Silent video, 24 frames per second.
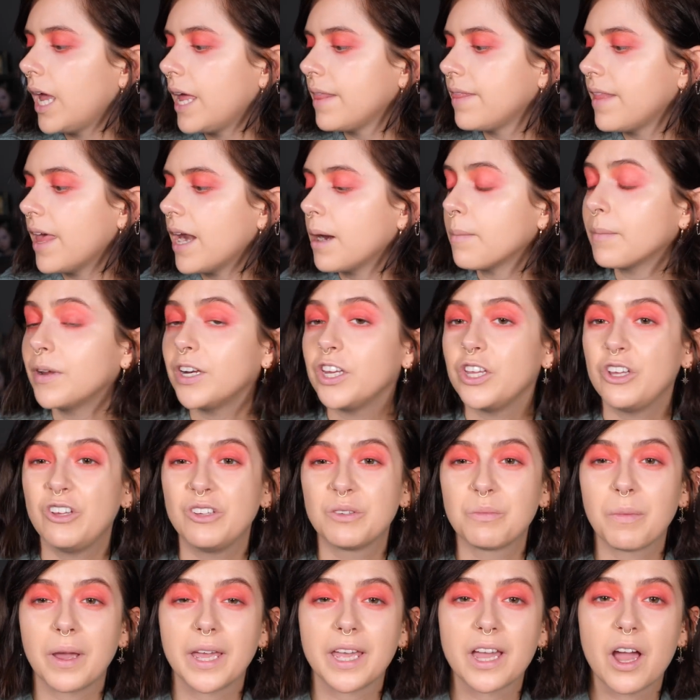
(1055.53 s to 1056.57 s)
And then I'm gonna
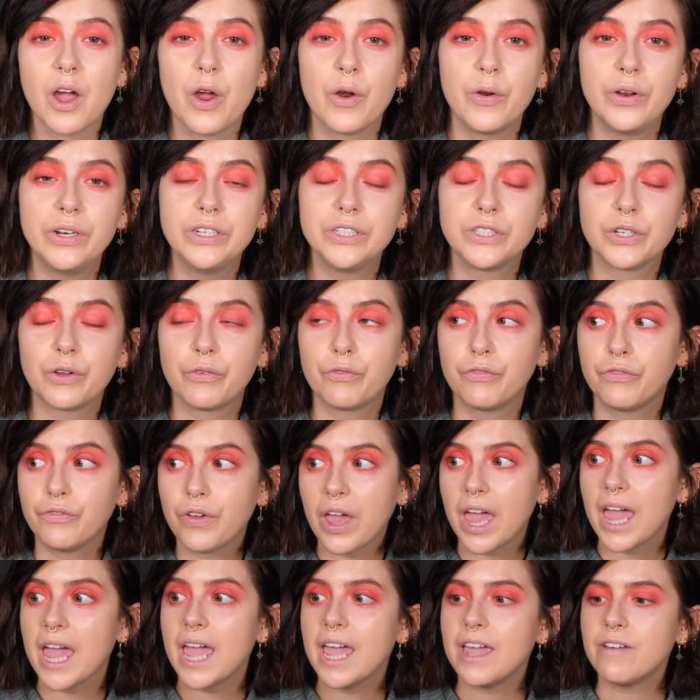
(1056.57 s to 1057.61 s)
use my current
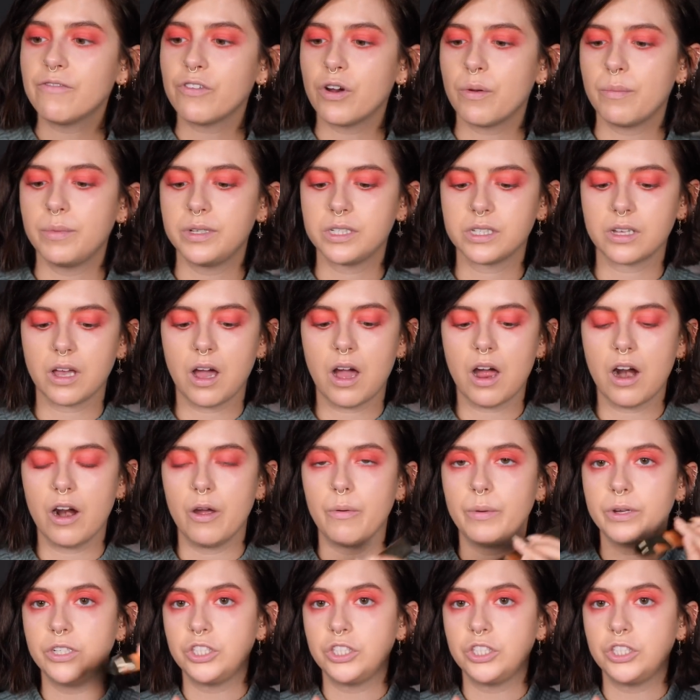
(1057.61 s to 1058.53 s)
favorite mascara,